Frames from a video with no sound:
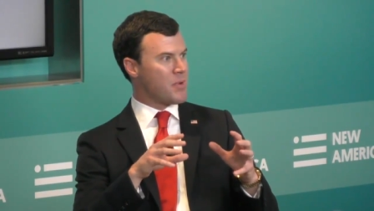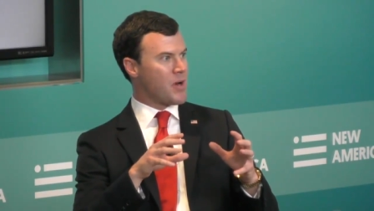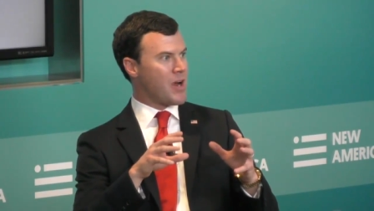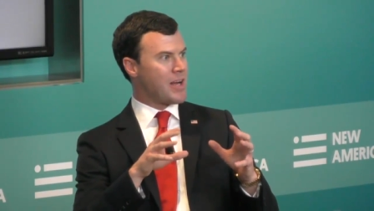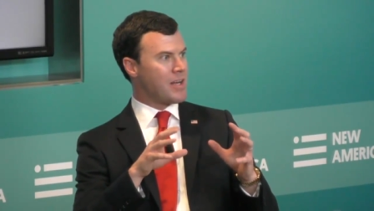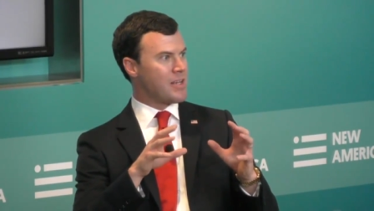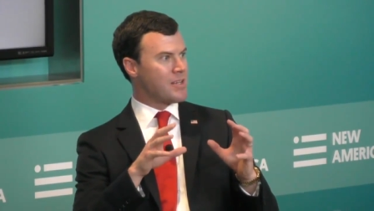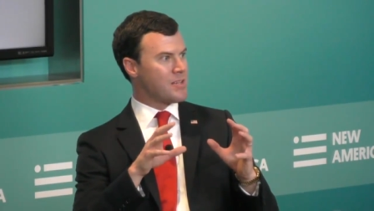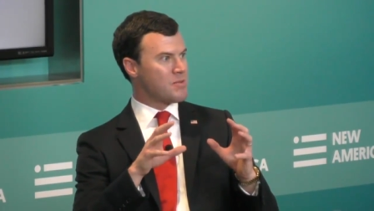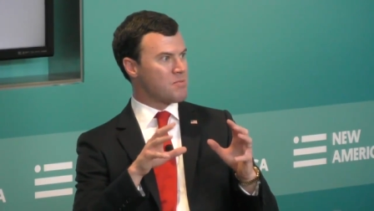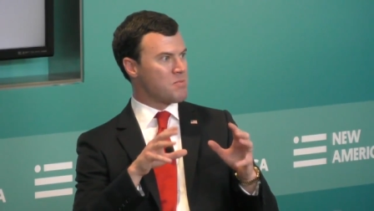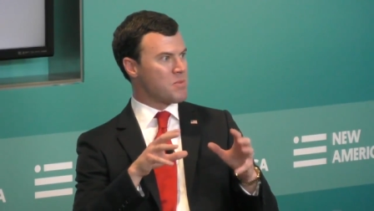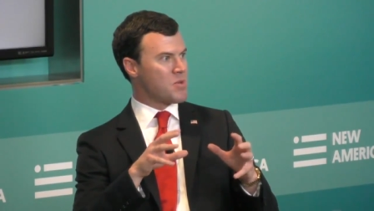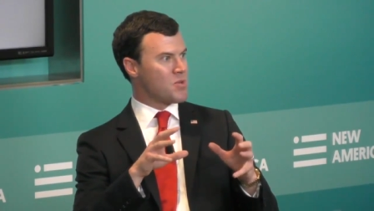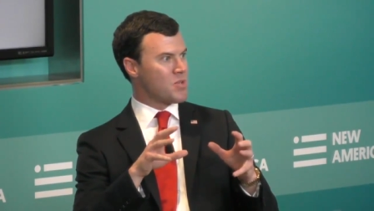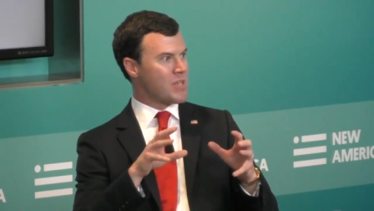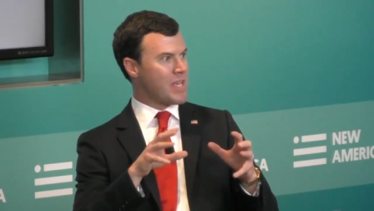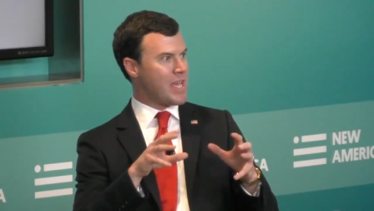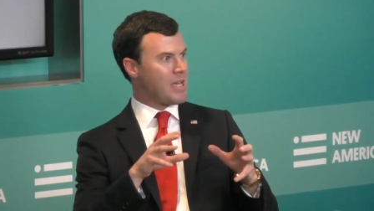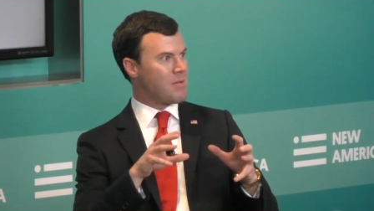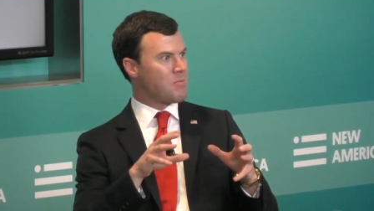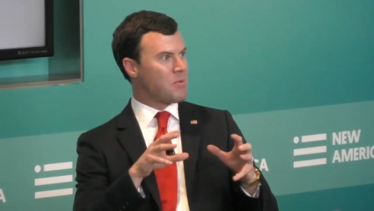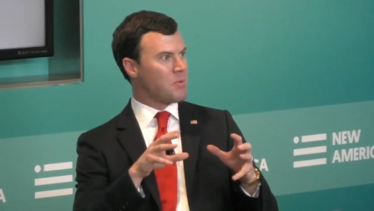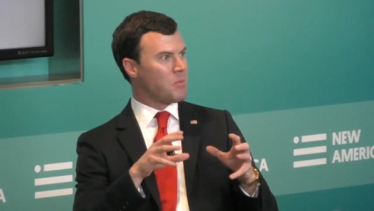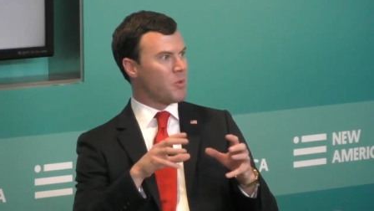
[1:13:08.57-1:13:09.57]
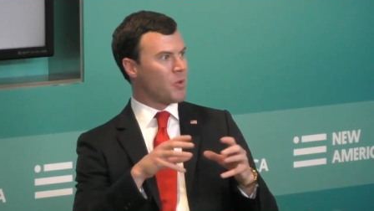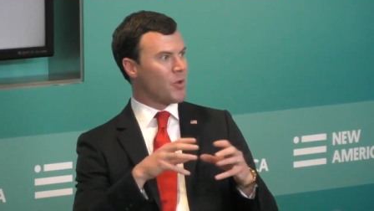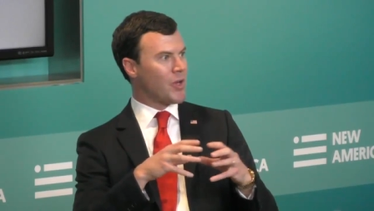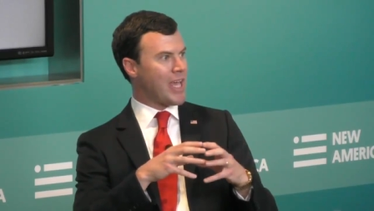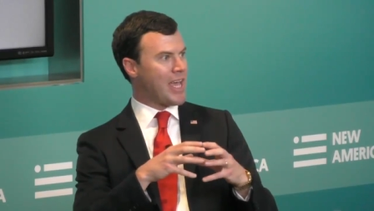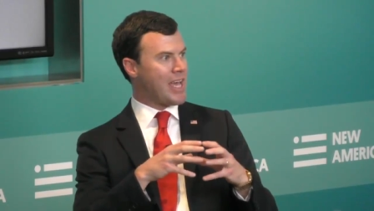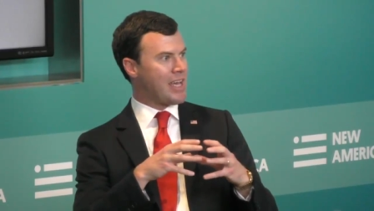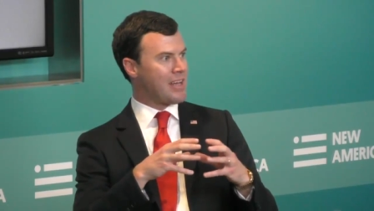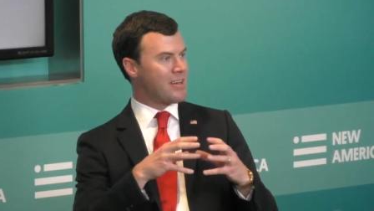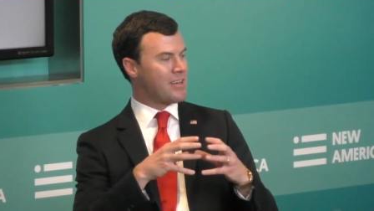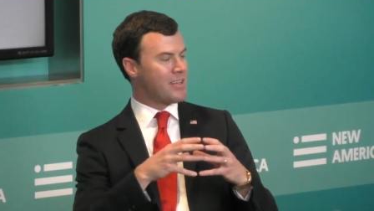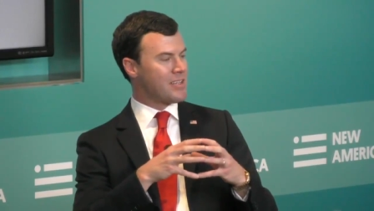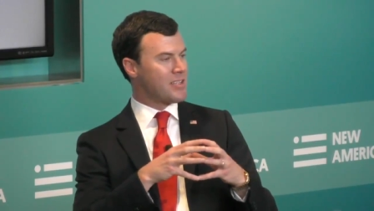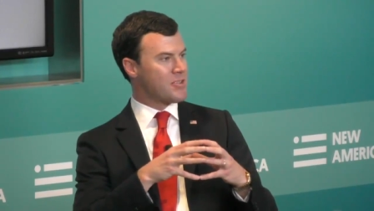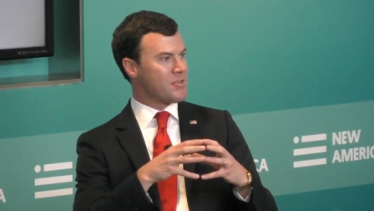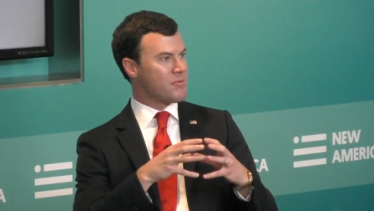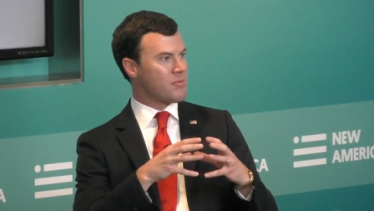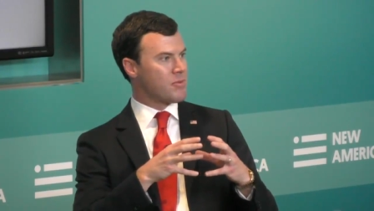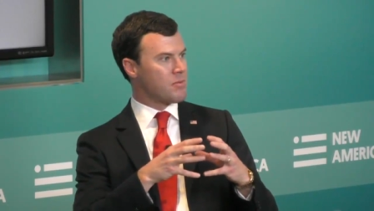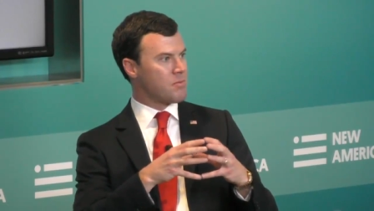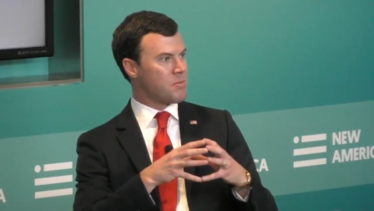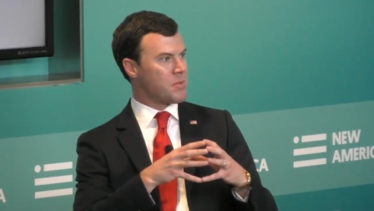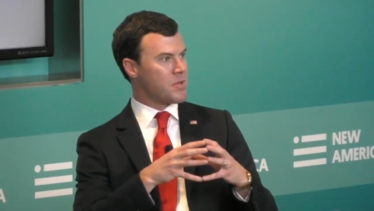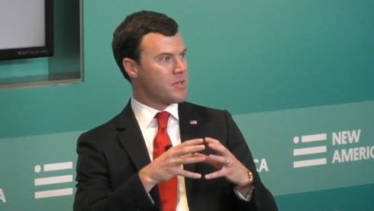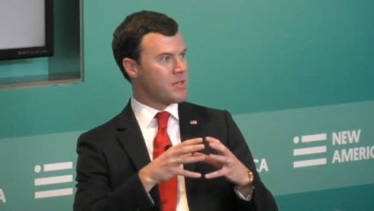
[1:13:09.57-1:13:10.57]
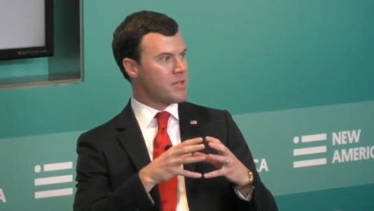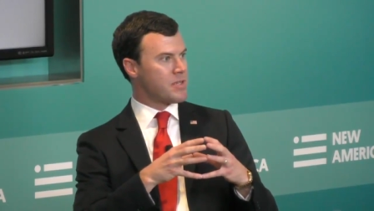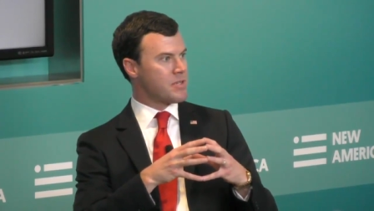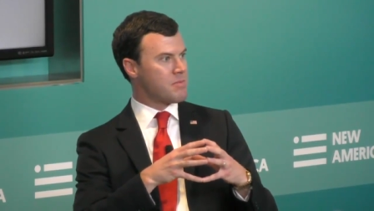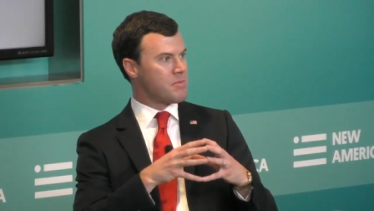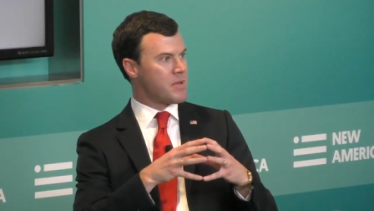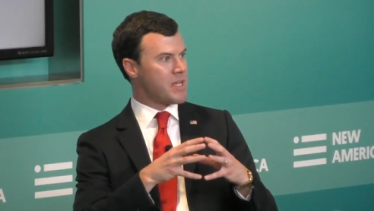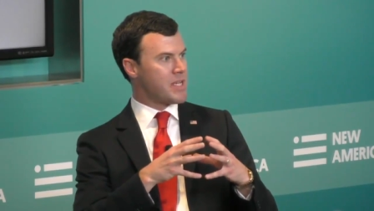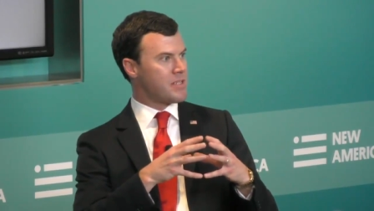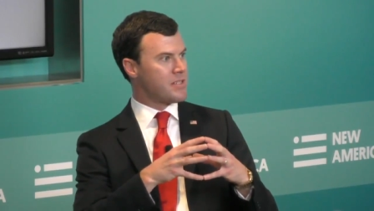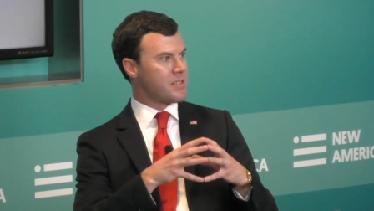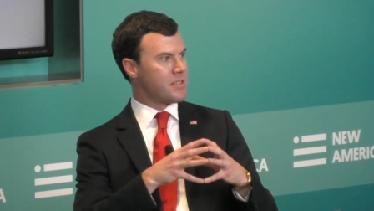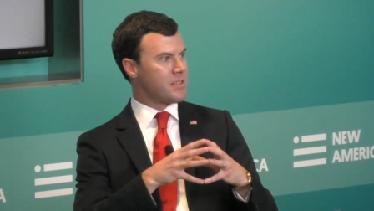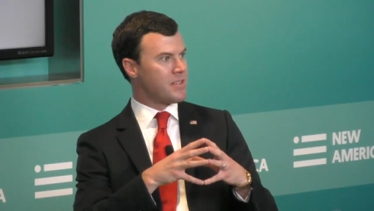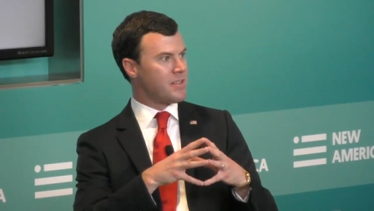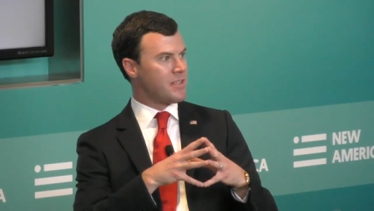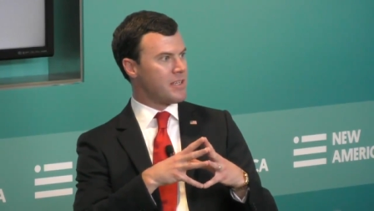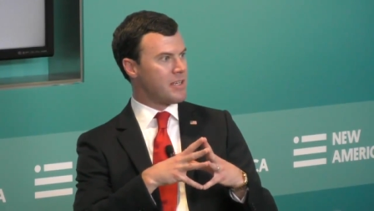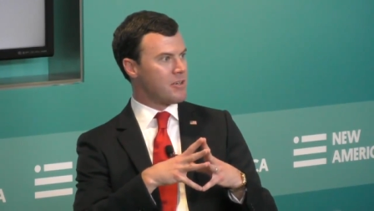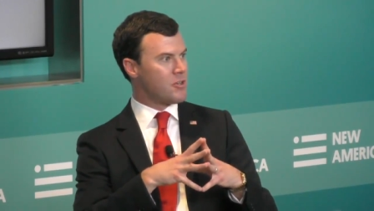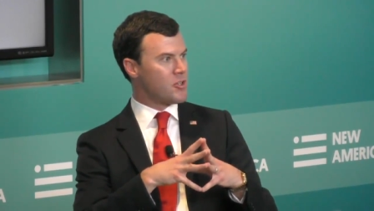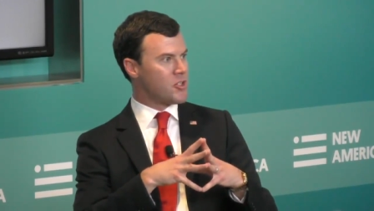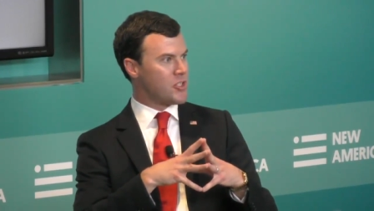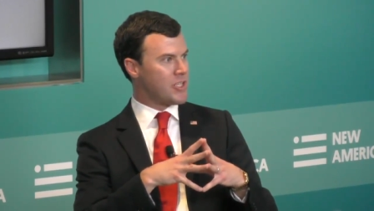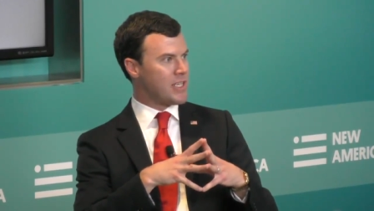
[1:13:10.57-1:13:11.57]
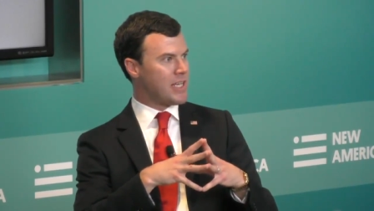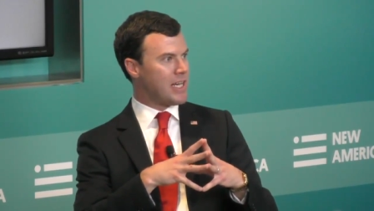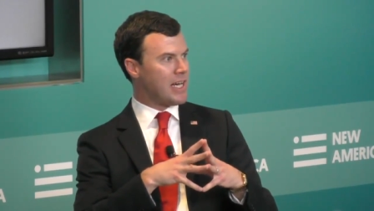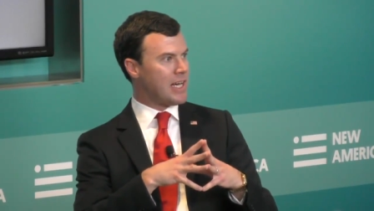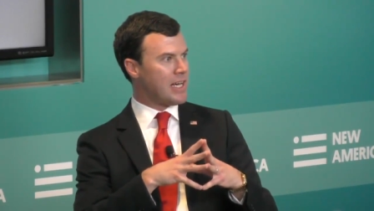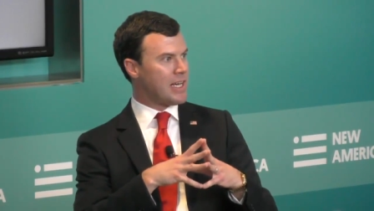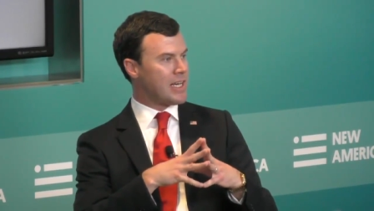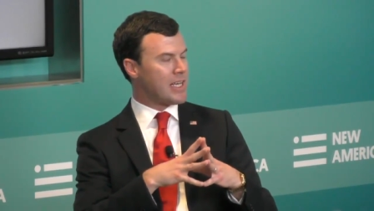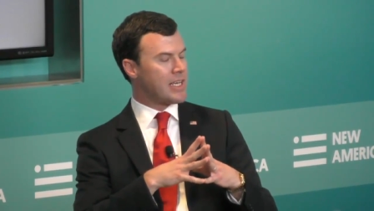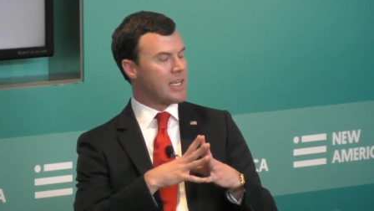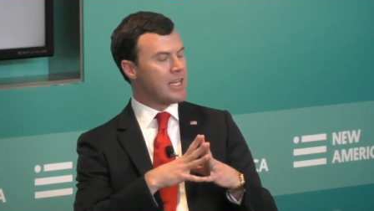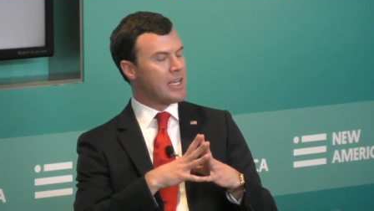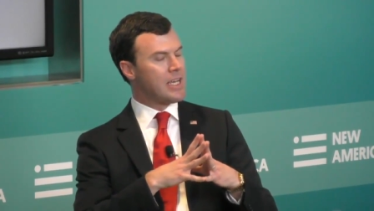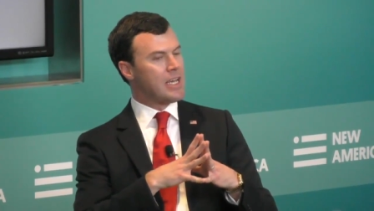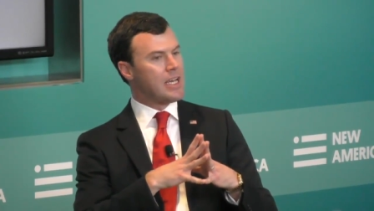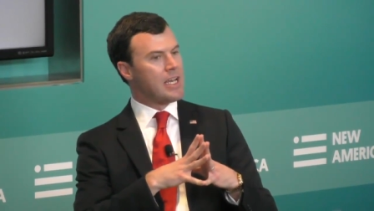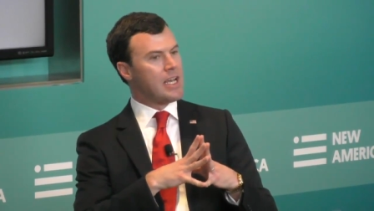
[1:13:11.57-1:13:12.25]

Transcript: brightest, most capable candidates for participation in their jihad.